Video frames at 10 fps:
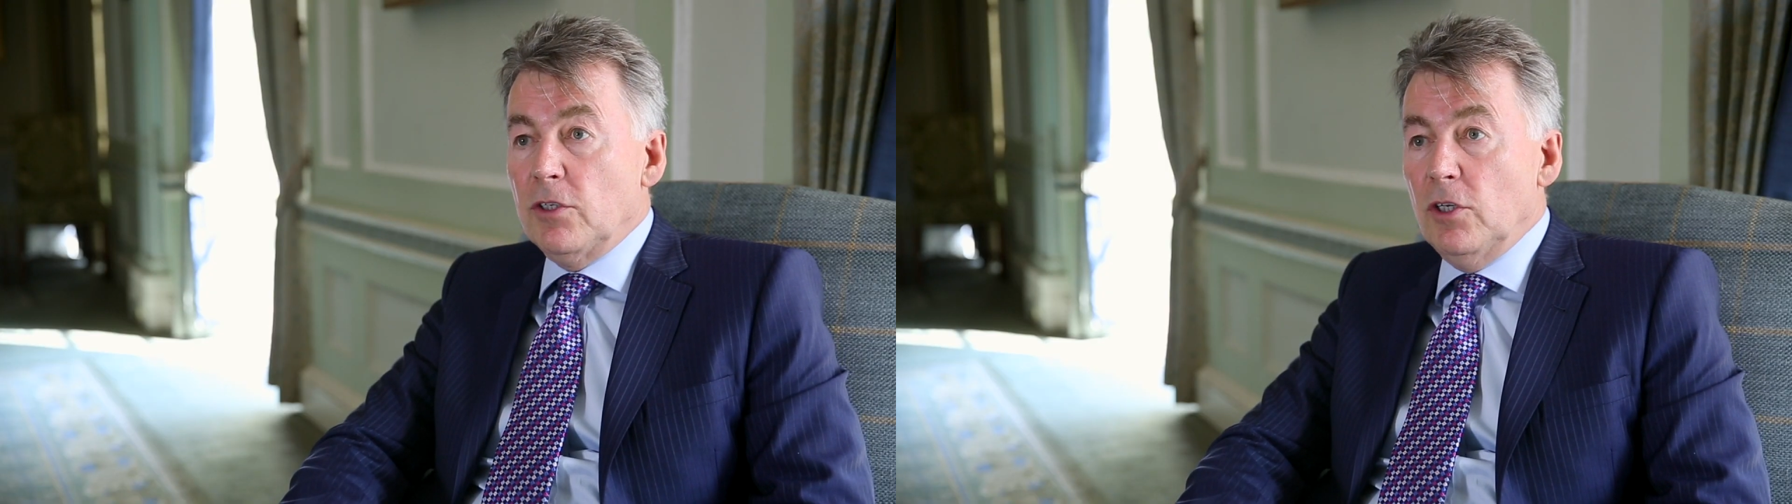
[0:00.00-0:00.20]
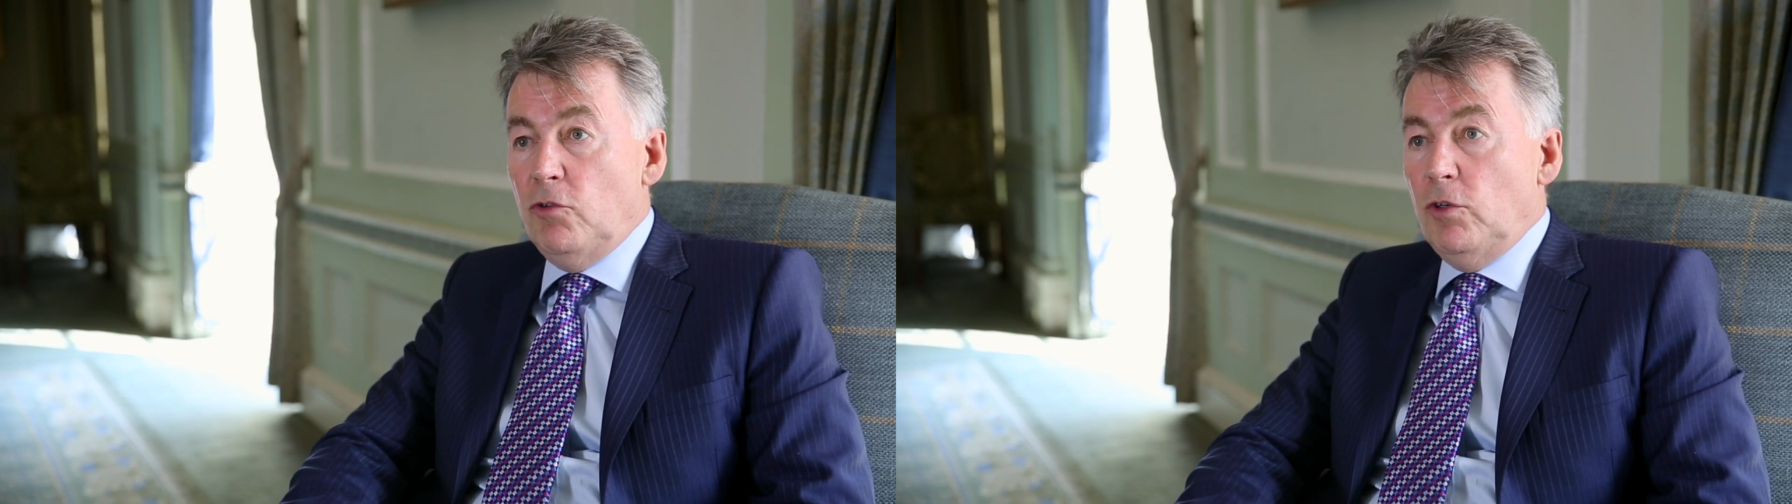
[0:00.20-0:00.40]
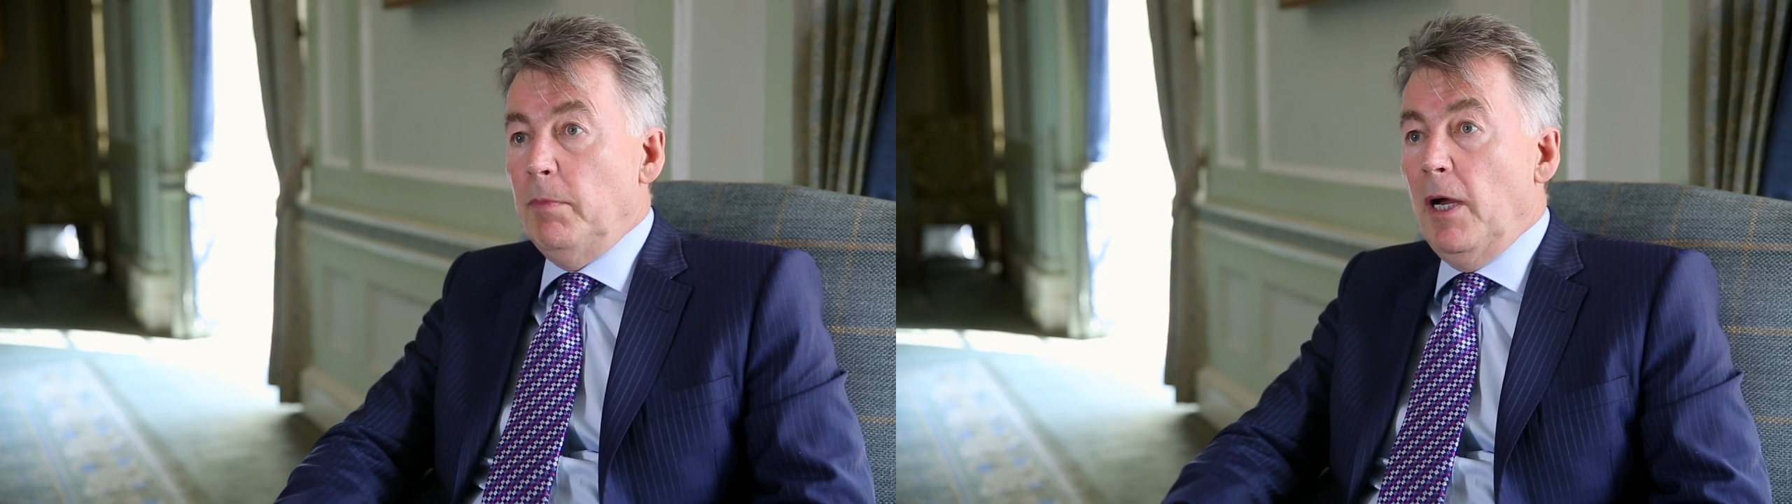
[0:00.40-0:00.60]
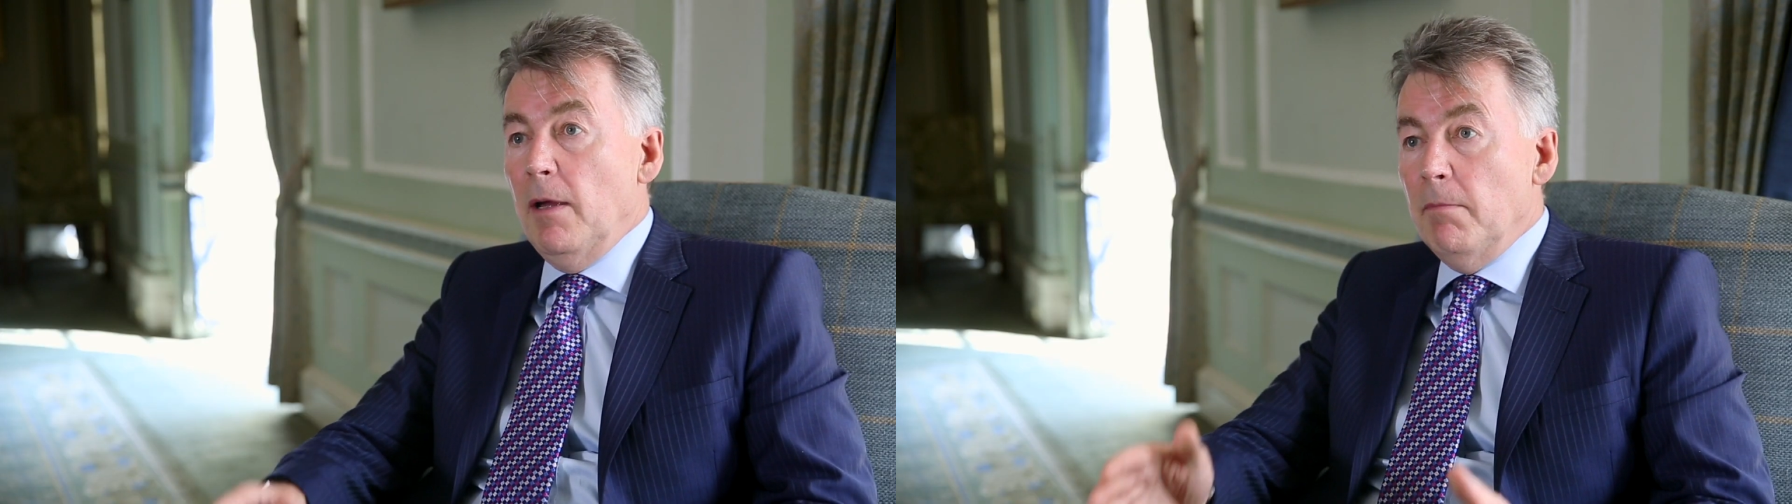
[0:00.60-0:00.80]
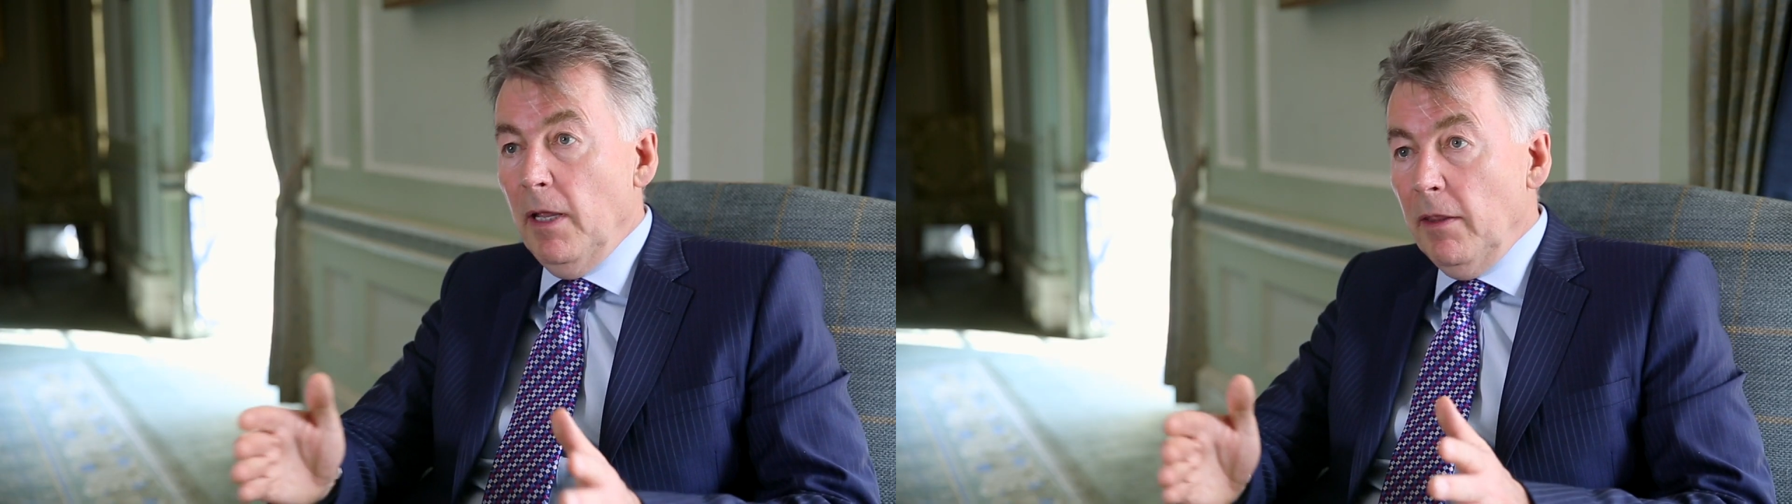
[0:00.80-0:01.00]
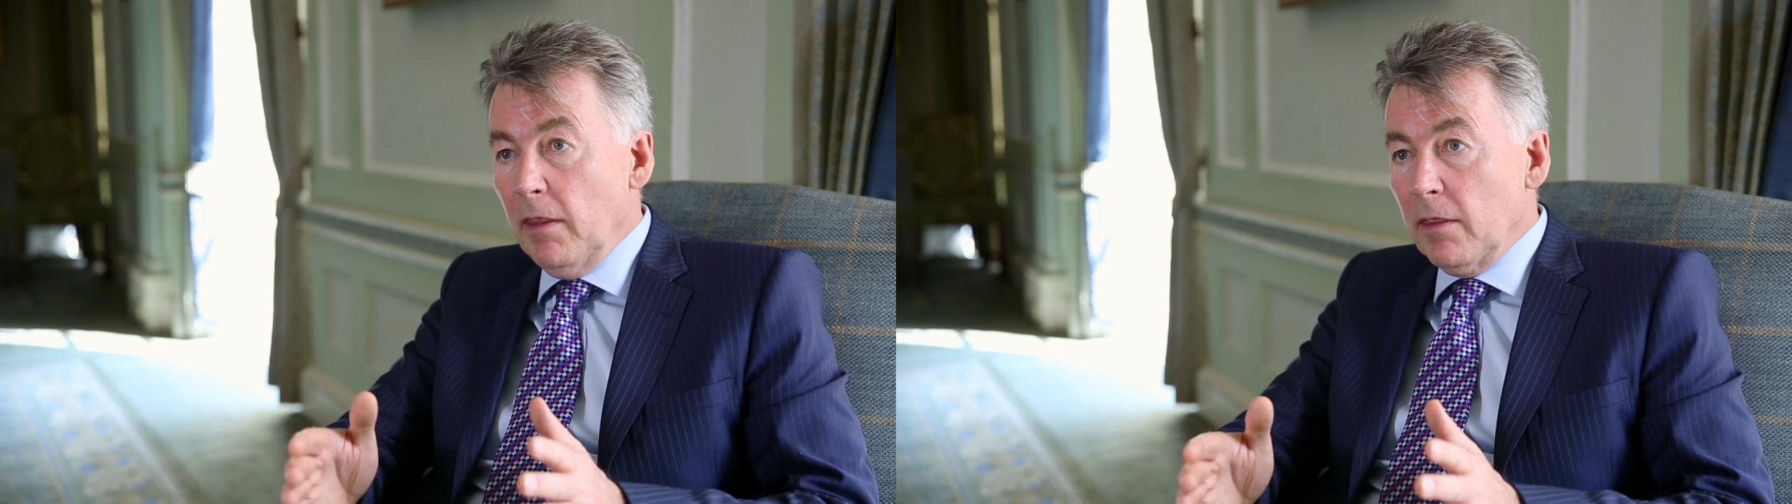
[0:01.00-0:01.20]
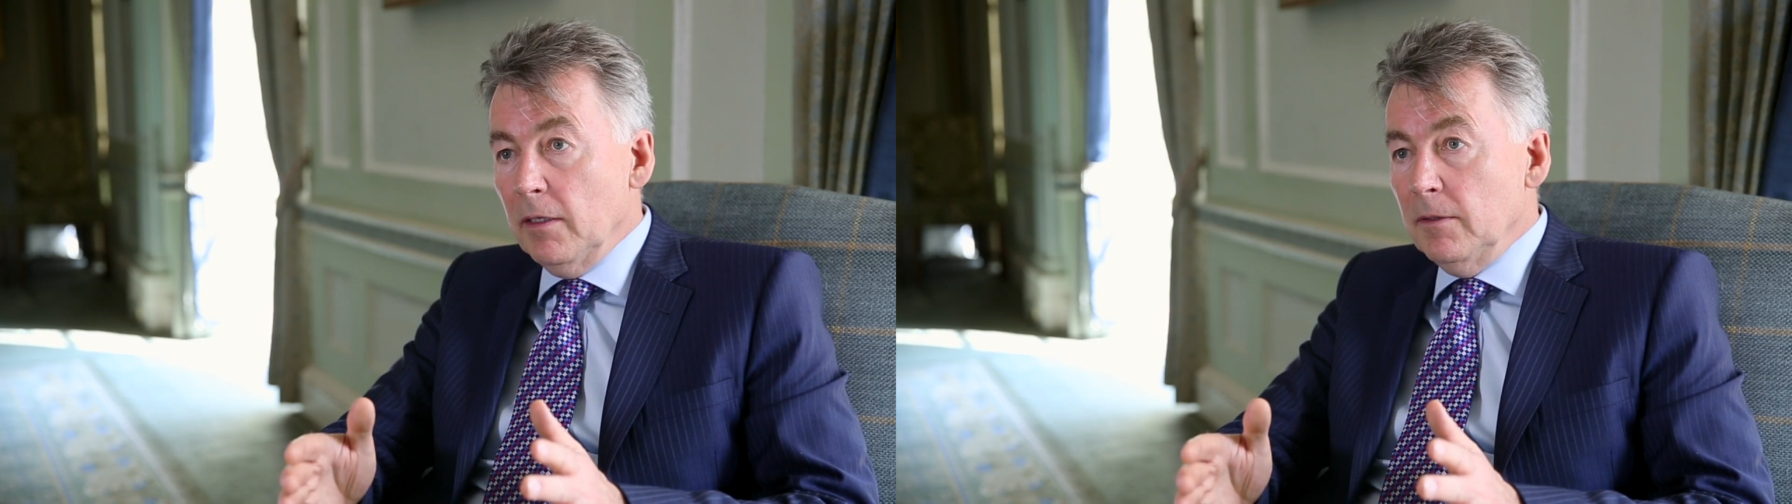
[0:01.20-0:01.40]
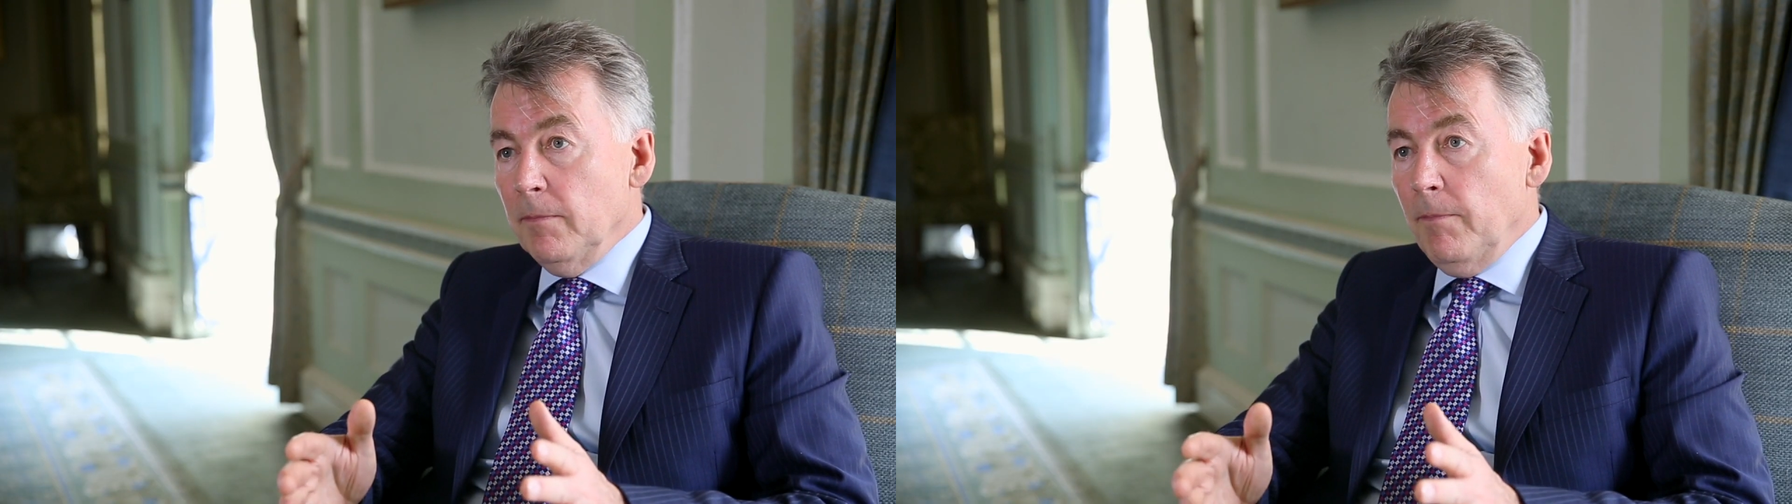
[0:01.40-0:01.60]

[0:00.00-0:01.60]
surgery by a month.